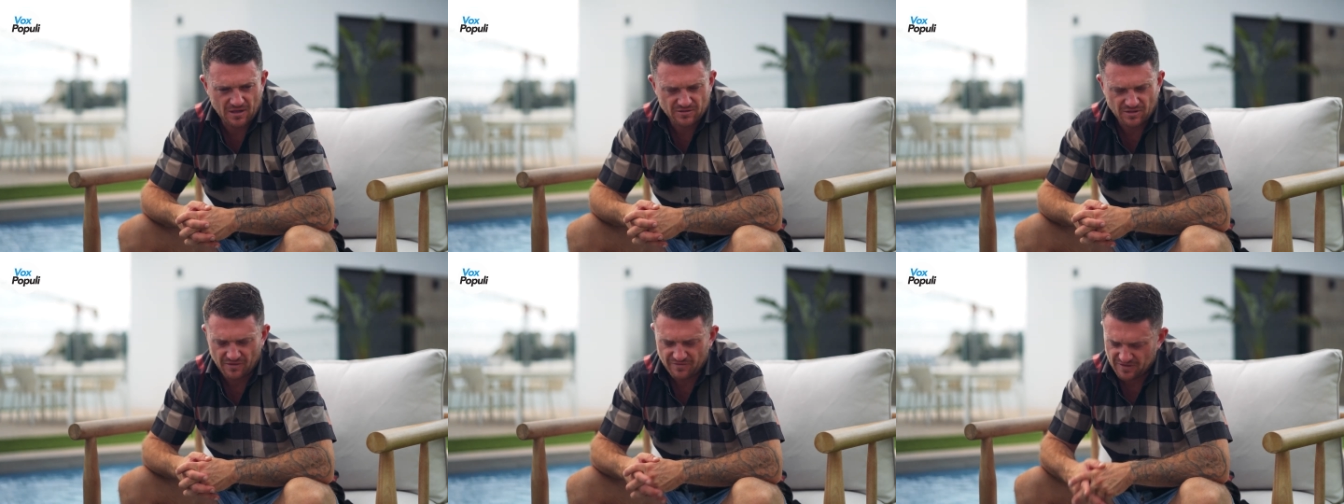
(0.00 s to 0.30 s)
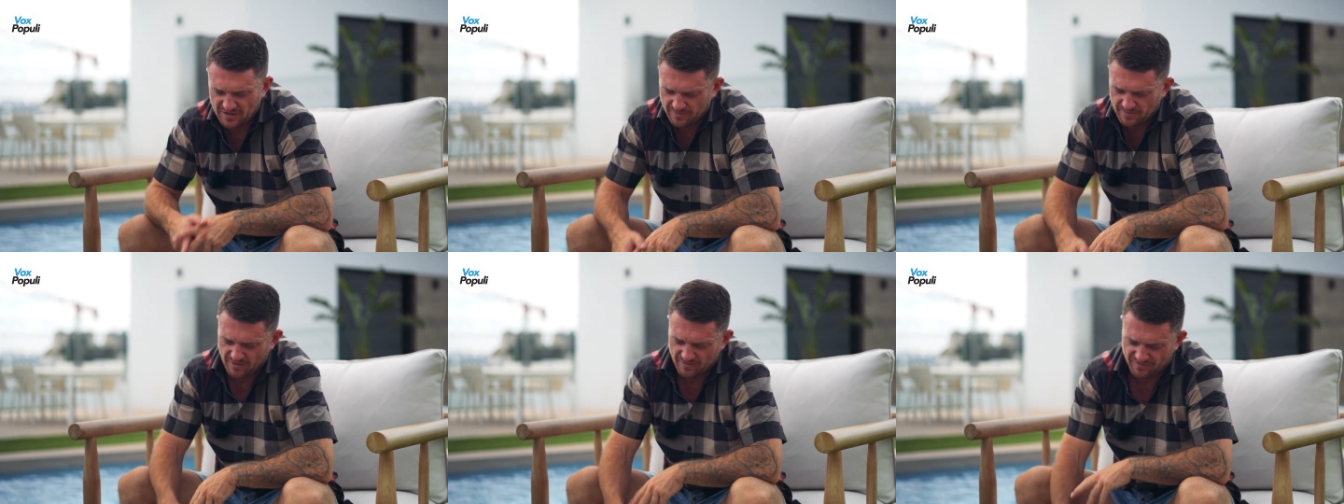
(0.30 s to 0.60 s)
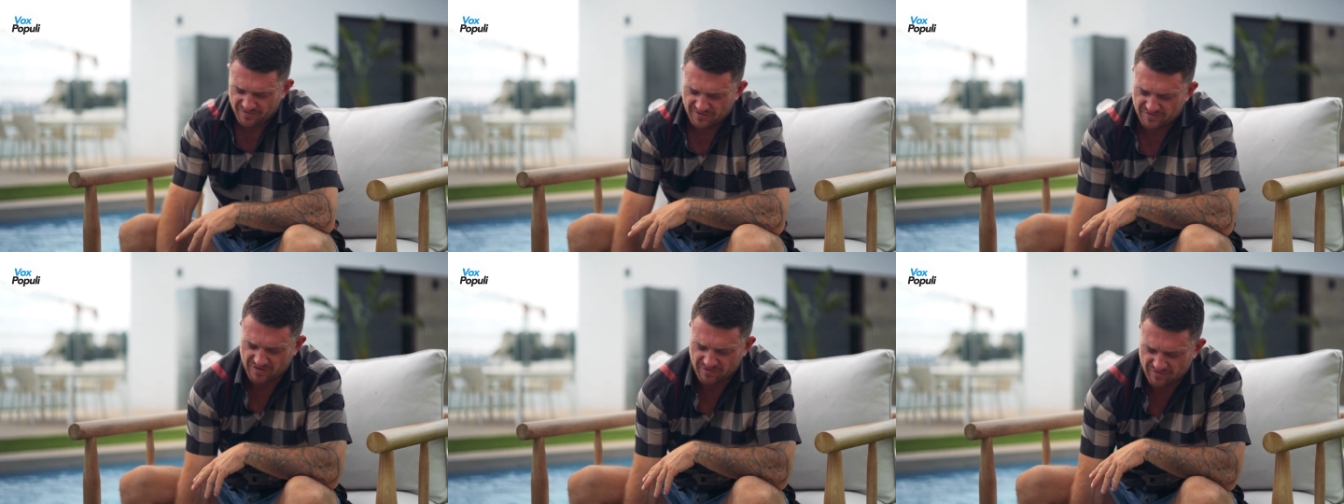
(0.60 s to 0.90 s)
I don't think it'd be
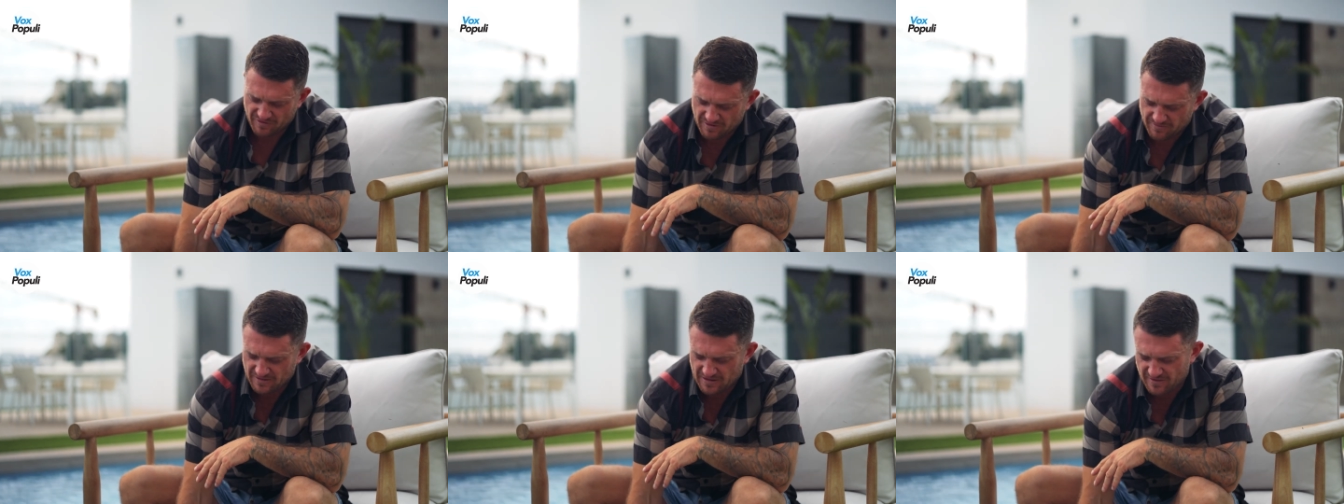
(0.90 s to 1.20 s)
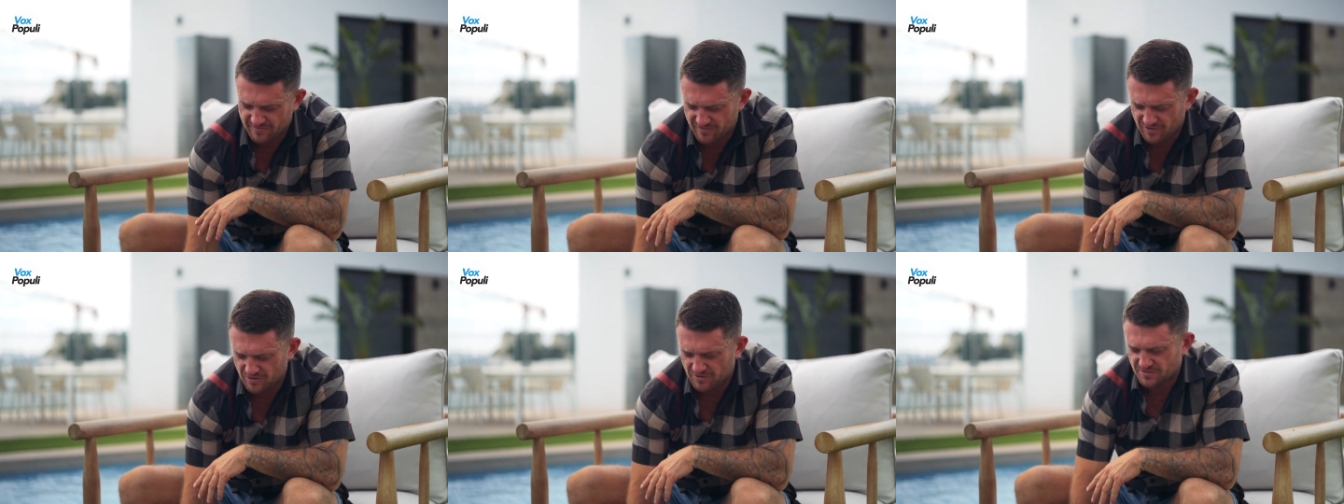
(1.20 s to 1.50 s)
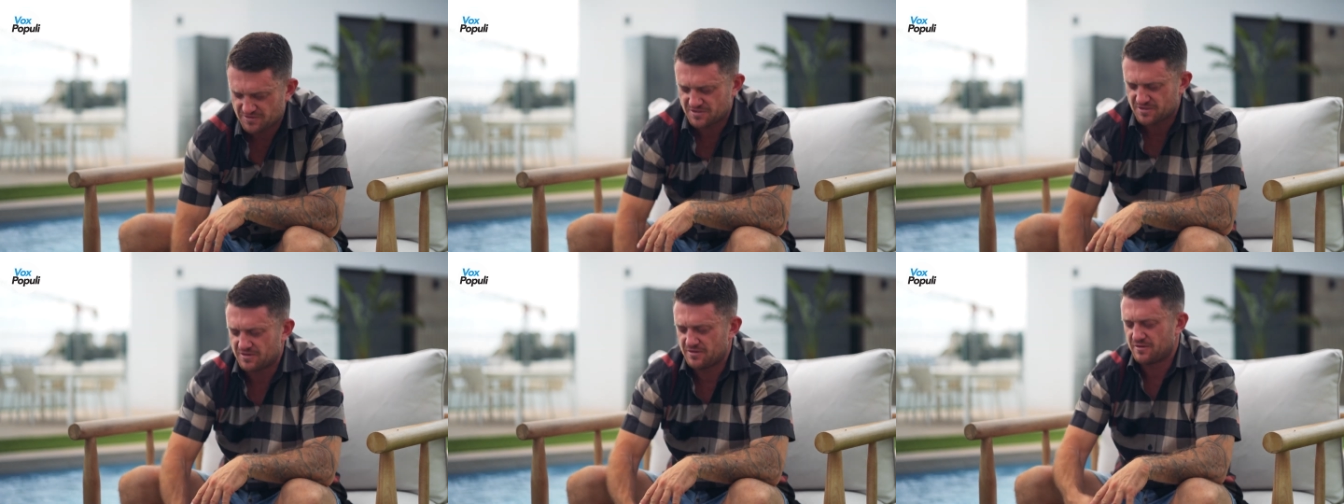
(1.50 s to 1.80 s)
on 53 million
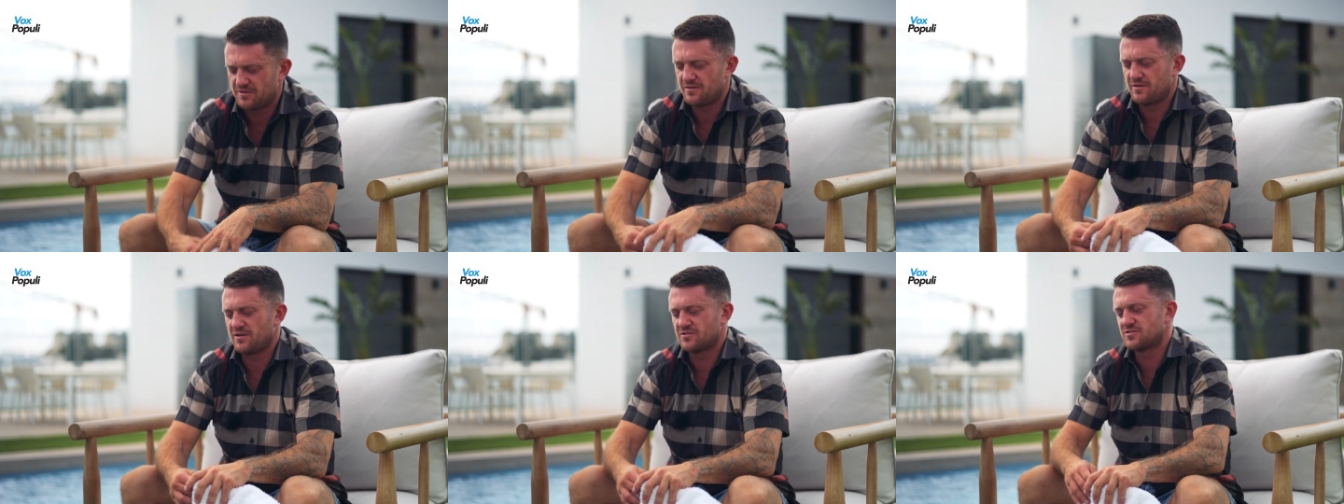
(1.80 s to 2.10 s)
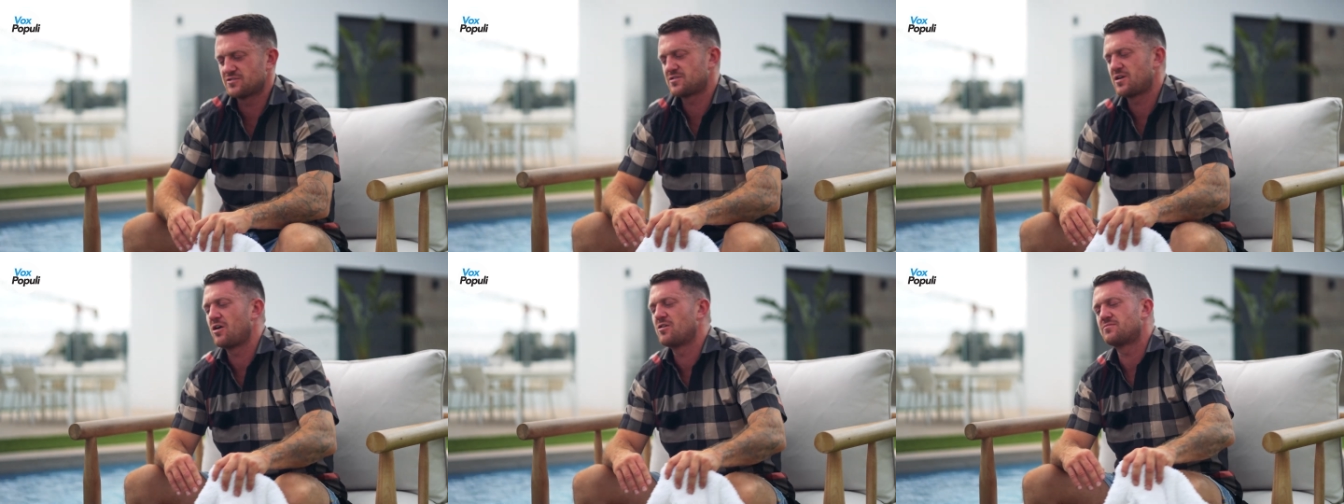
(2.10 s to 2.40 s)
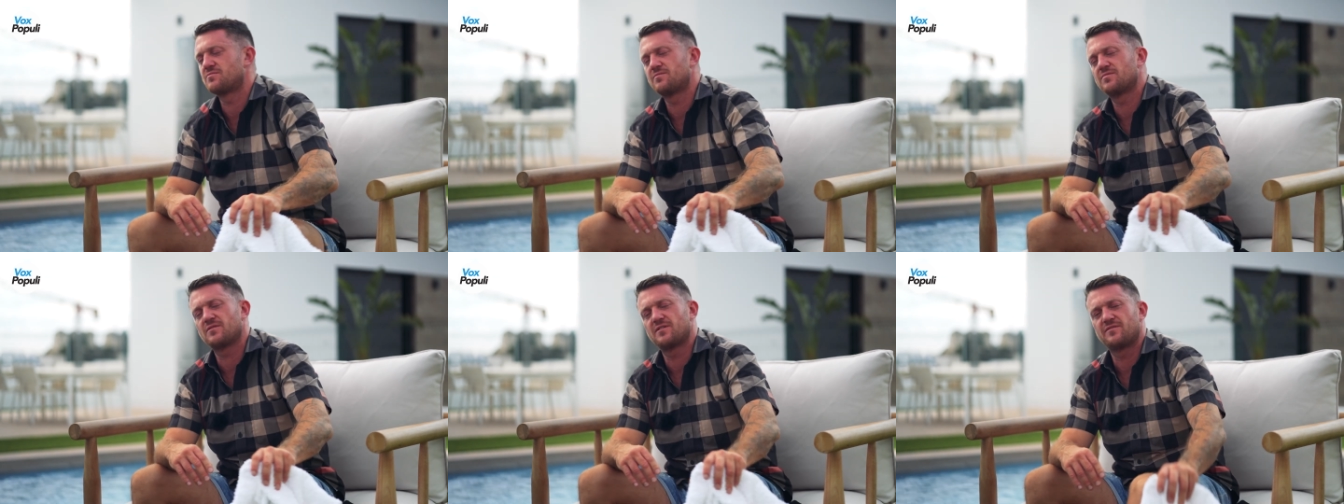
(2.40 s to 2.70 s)
views. I just
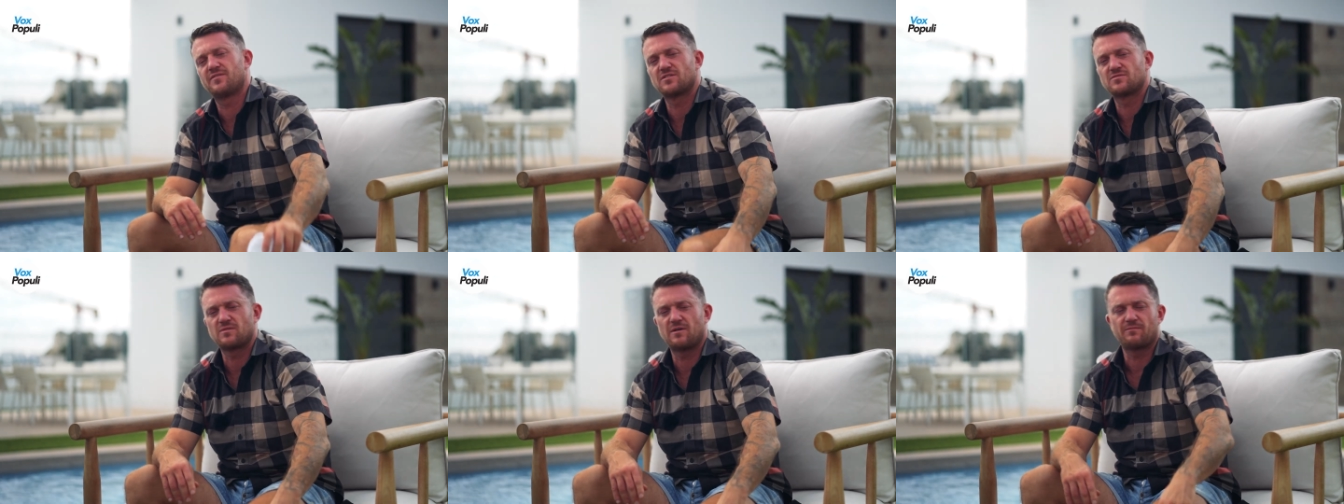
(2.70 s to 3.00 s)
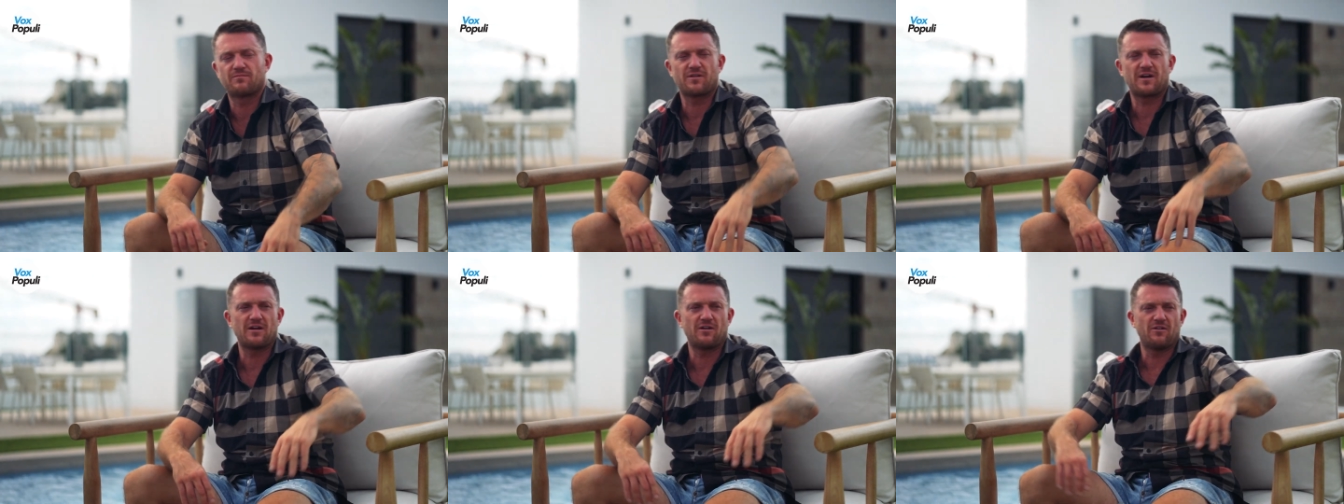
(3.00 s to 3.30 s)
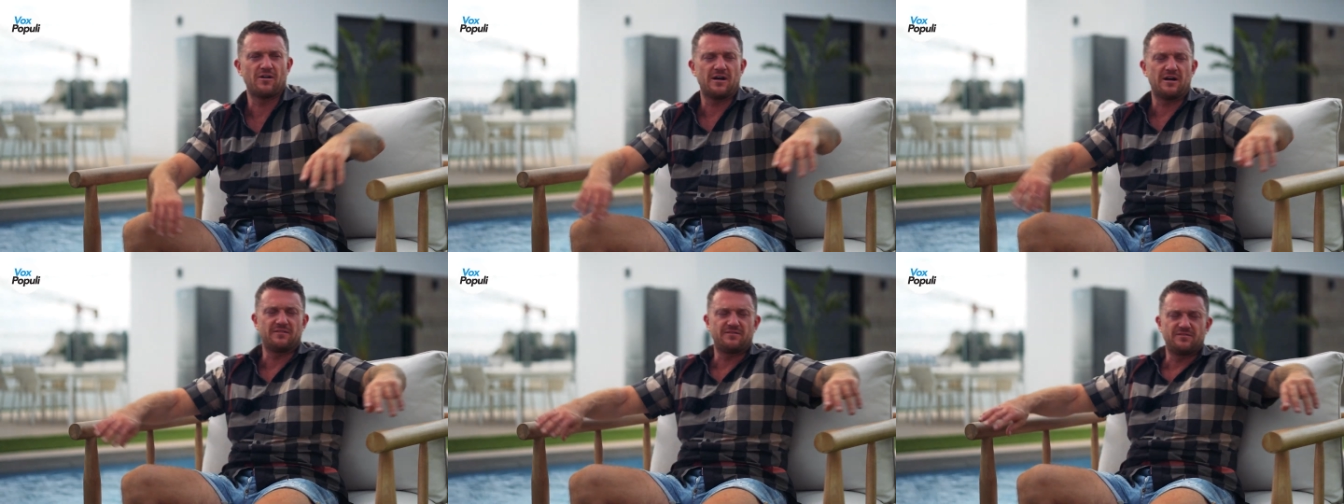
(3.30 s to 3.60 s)
hope if there's one prayer I